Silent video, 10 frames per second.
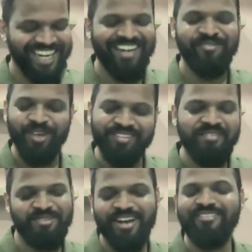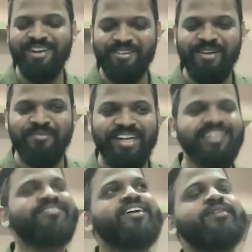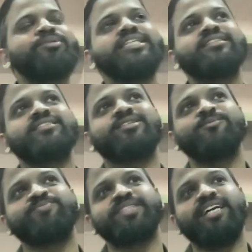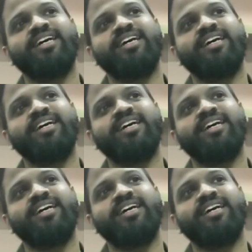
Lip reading: Yeah, both Webflow and Framer are better. WordPress, so